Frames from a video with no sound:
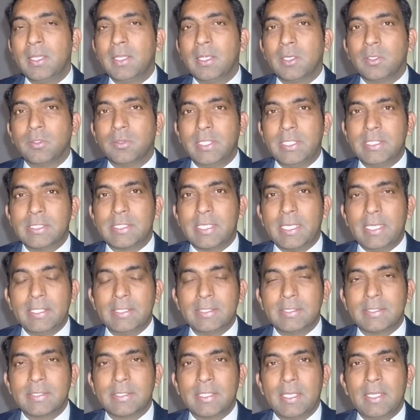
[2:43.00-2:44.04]
Now, these
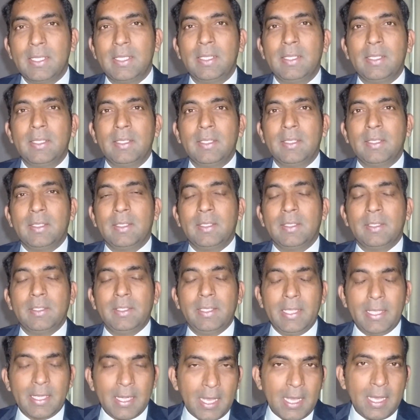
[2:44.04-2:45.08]
days,
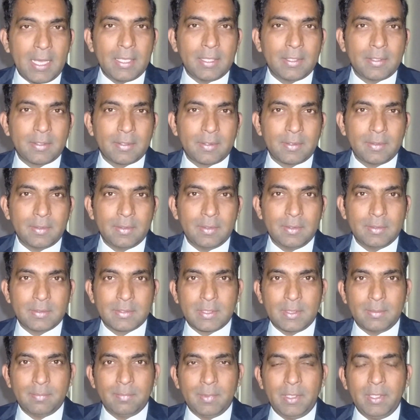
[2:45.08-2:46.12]
there are
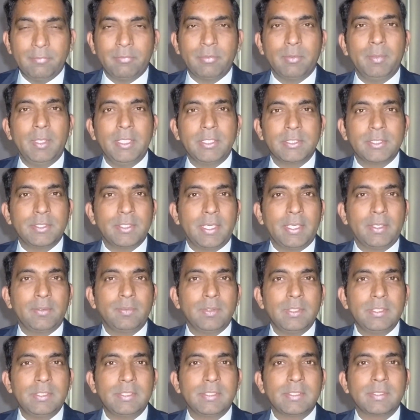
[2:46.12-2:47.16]
some information
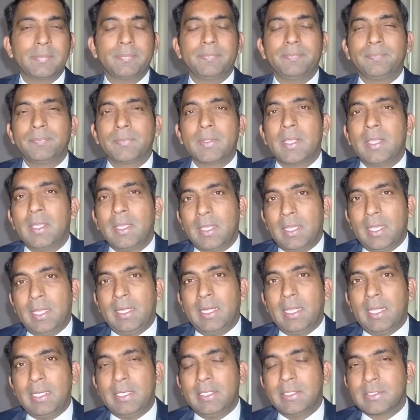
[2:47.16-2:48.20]
requests, and
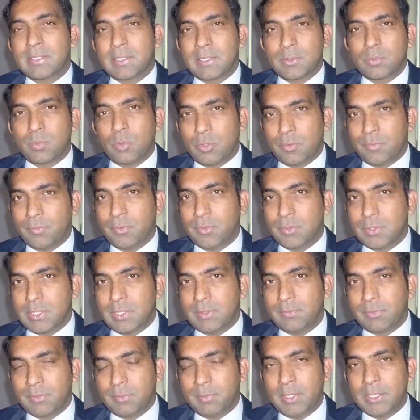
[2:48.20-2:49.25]
I'll discuss one of those
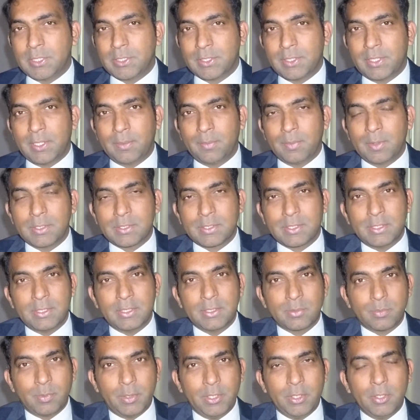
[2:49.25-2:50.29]
information requests in
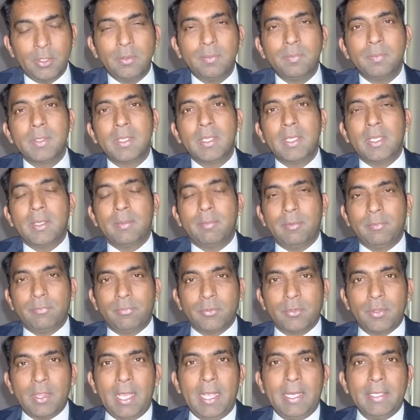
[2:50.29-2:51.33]
this video.
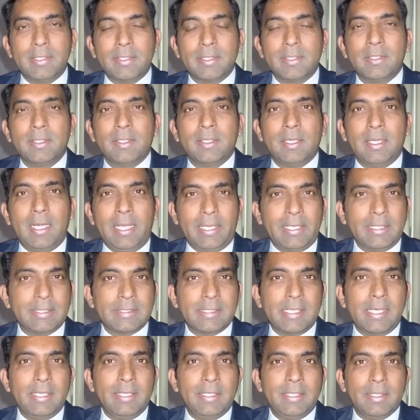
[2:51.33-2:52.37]
Before that, like I
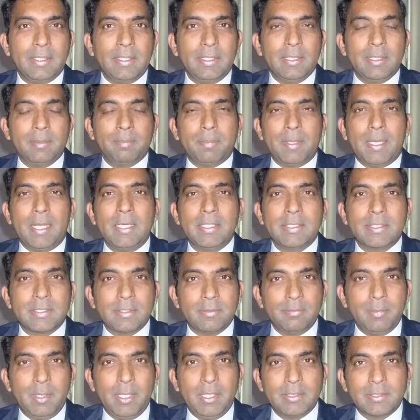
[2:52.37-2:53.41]
said in the past,
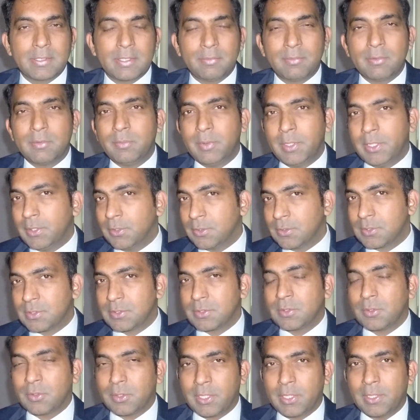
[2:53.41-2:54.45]
I've made several
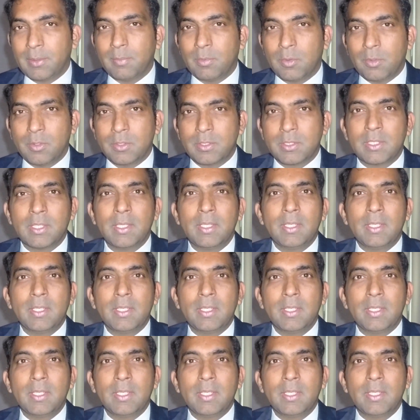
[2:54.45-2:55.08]
videos talking about